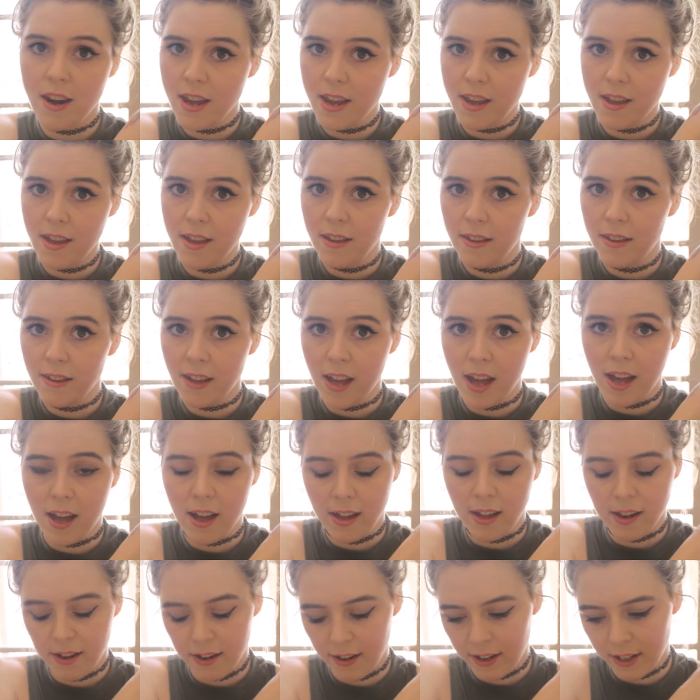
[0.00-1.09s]
is,
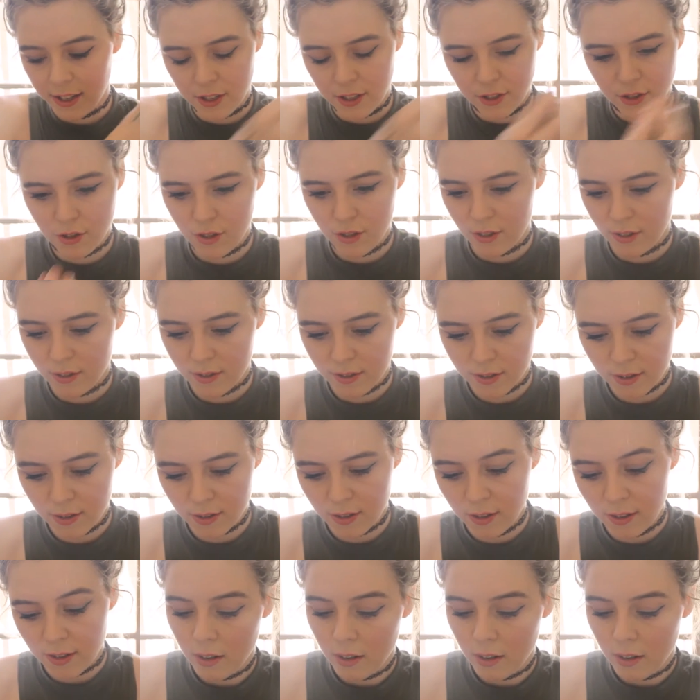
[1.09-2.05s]
and it just,